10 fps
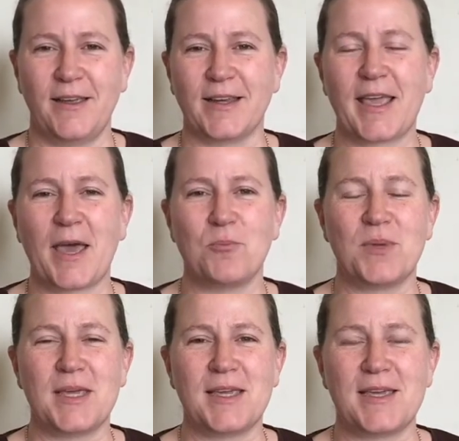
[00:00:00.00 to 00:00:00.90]
It can
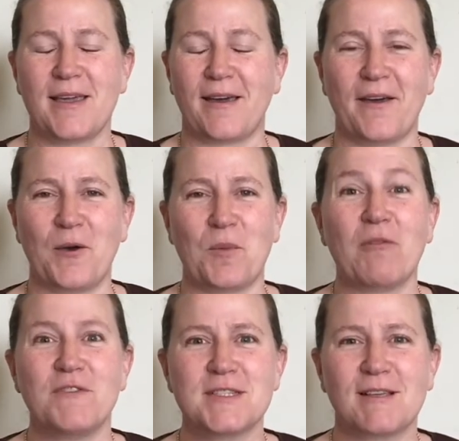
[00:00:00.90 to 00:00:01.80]
be a
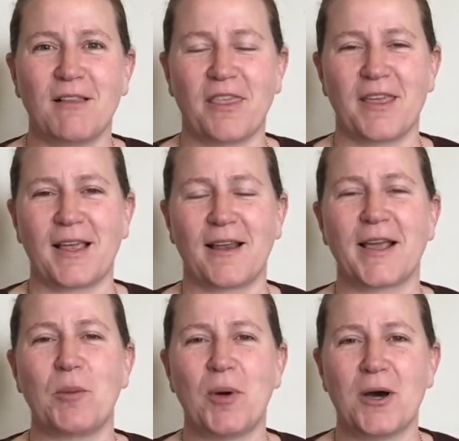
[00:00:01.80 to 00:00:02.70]
physical thing
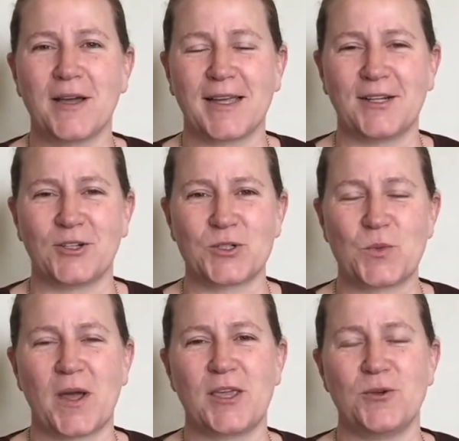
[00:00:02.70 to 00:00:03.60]
like a parking lot
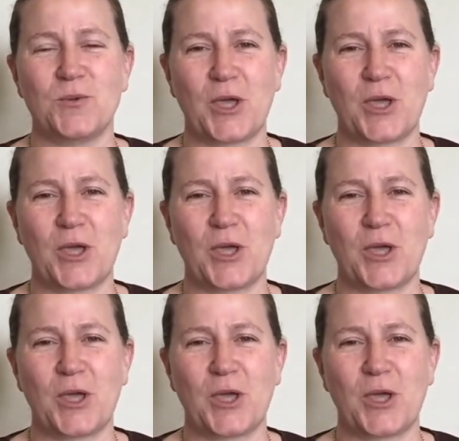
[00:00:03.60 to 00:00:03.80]
where you